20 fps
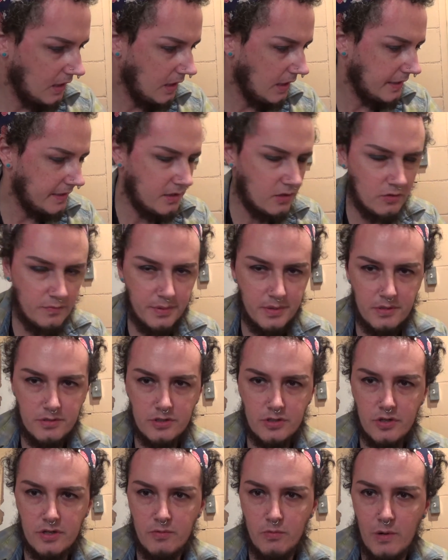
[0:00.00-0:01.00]
I hope you
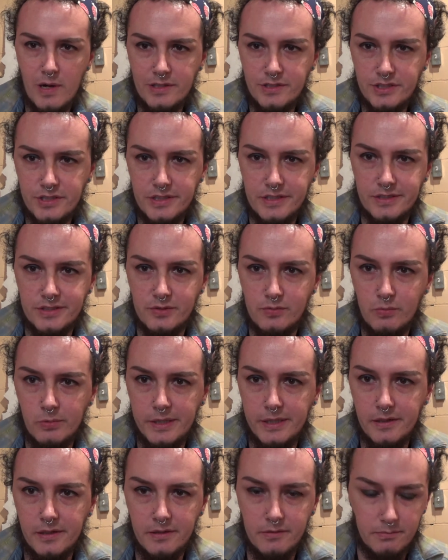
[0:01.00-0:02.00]
enjoyed watching this
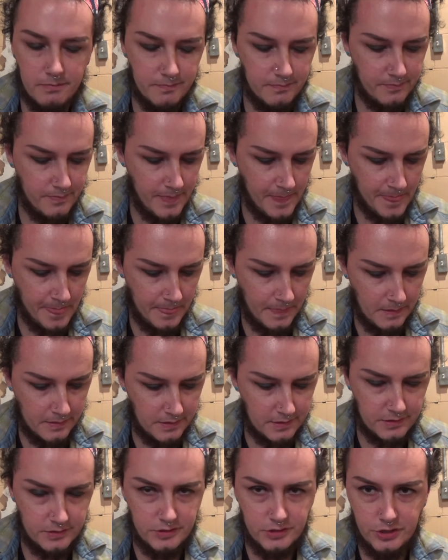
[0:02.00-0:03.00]
weird
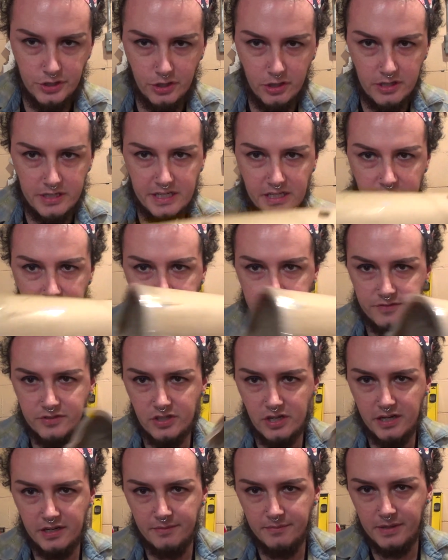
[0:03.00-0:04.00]
journey of
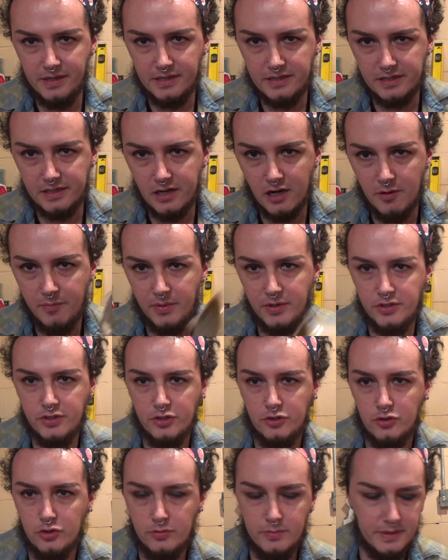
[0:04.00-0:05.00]
trying to make a carpet
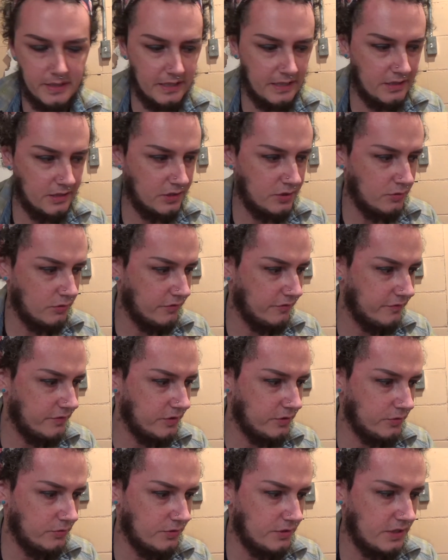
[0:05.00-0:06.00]
tube into a
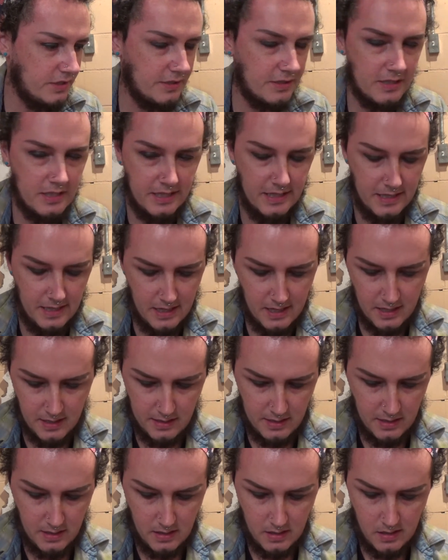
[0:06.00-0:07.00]
flute.
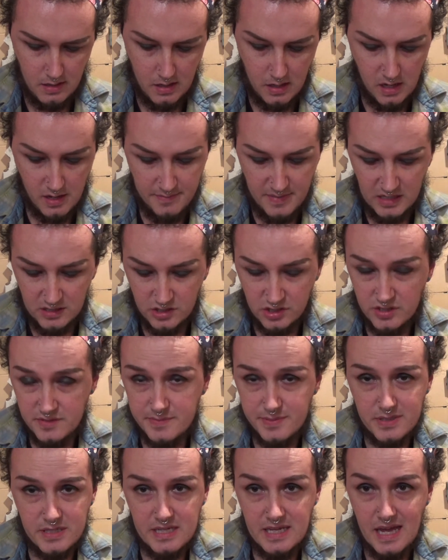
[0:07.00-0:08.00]
I'm actually
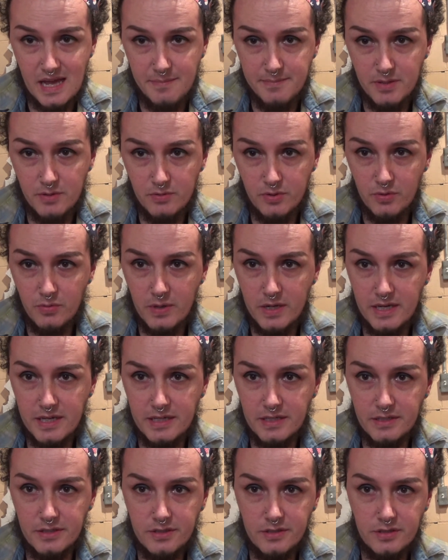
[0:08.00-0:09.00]
pretty happy with the way
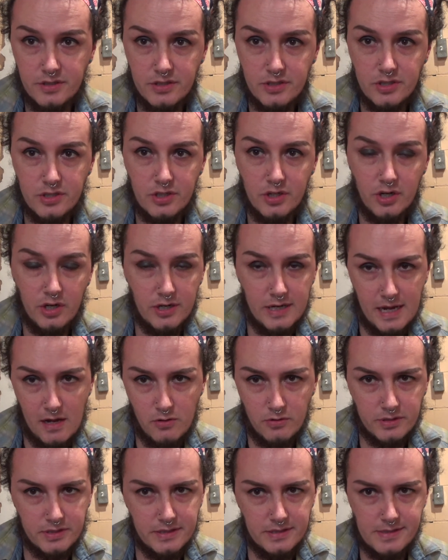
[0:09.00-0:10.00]
it turned
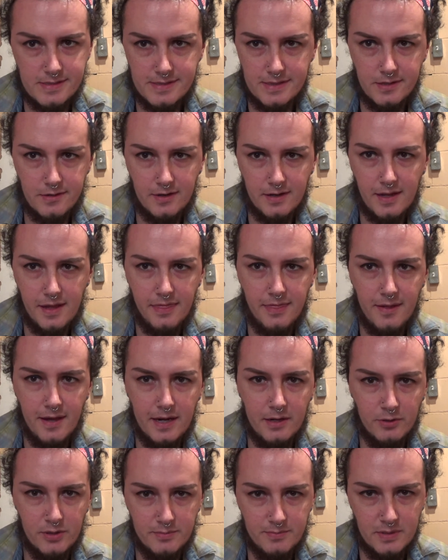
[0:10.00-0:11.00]
out, considering I
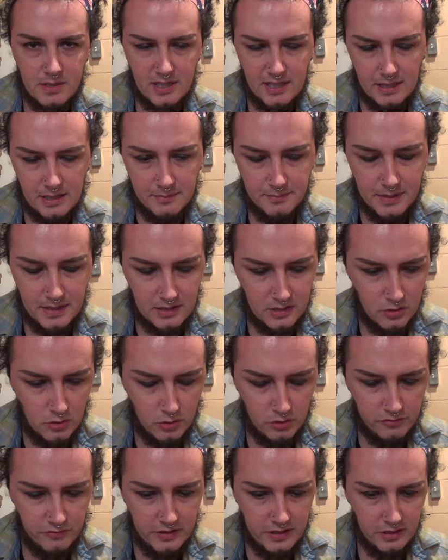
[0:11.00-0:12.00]
thought it would be a
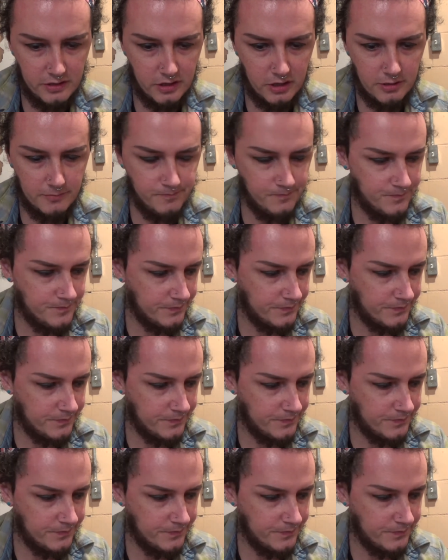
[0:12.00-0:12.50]
total failure.